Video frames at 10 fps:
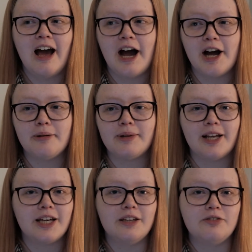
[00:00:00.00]

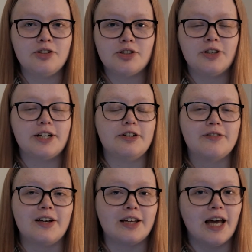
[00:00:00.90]
Like it if you enjoyed or you
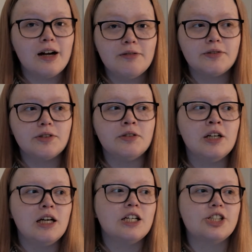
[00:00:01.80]
found it helpful.
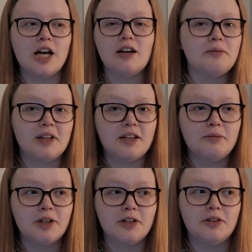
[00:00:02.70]
Share it with
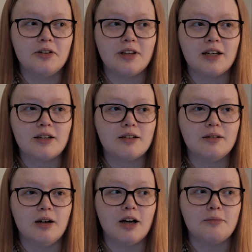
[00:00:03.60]
anyone who you think
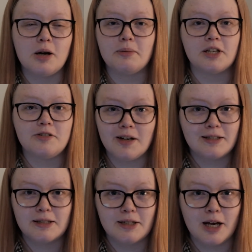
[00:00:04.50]
might be
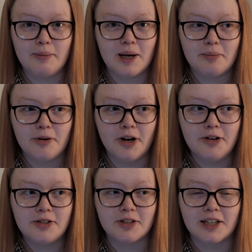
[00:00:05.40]
interested in iPad Pro,
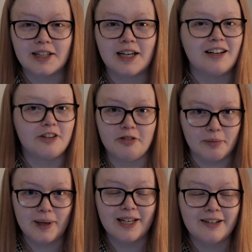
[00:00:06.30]
so they can get another
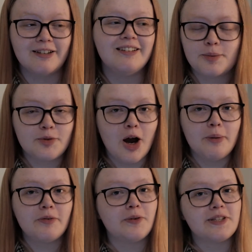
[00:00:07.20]
opinion. Subscribe
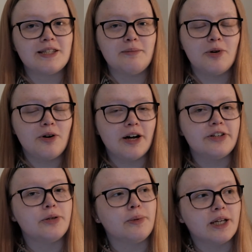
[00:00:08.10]
if you want to see more. I
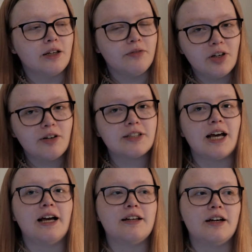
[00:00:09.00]
do weekly vlogs,
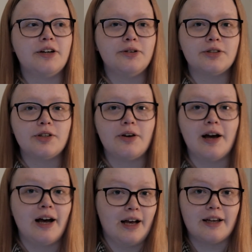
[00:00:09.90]
and I also,
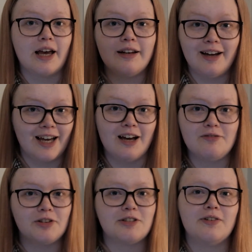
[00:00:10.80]
again, I have
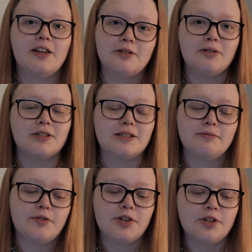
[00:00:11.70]
lots of other autism
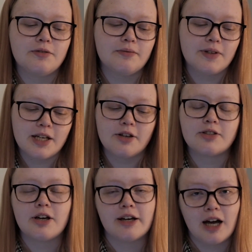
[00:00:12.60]
reviews videos
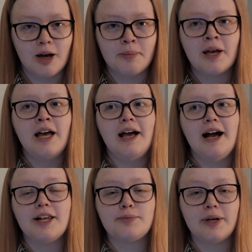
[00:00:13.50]
going up,
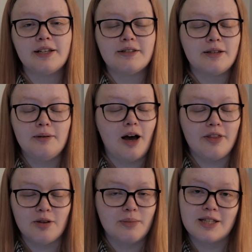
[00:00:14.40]
as well as
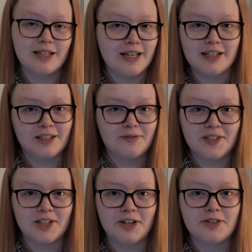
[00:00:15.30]
other miscellaneous
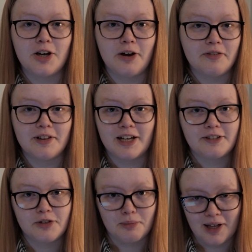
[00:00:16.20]
videos over the next
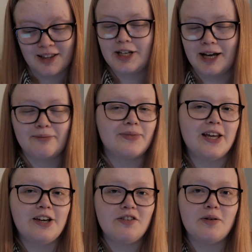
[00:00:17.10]
few months. So yeah,
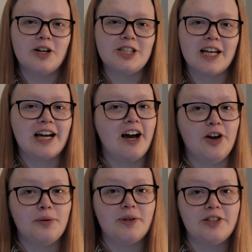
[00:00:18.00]
thank you for watching. I
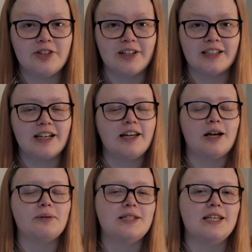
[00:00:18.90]
hope you enjoyed, and I
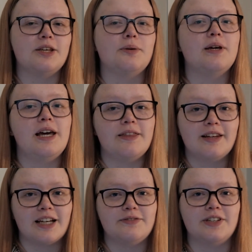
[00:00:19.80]
will see you in the
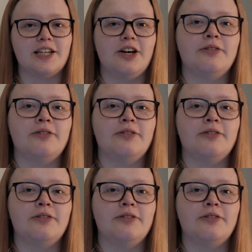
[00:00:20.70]
next video.